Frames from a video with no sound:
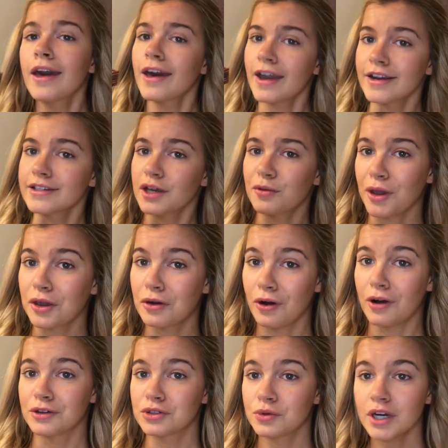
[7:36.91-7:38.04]
I take my
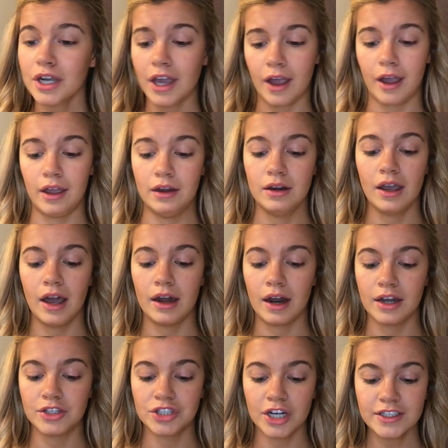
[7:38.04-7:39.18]
contour again, and
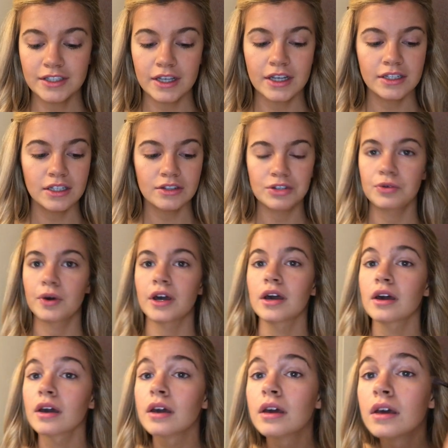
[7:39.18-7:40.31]
I just like to do
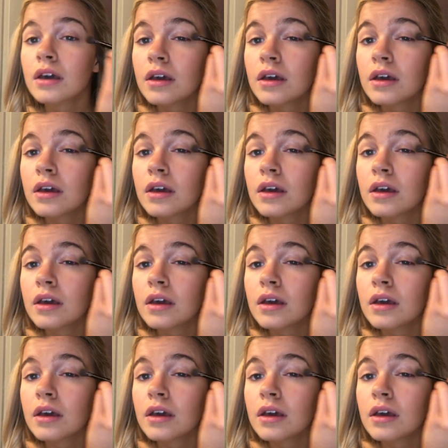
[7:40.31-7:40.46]
it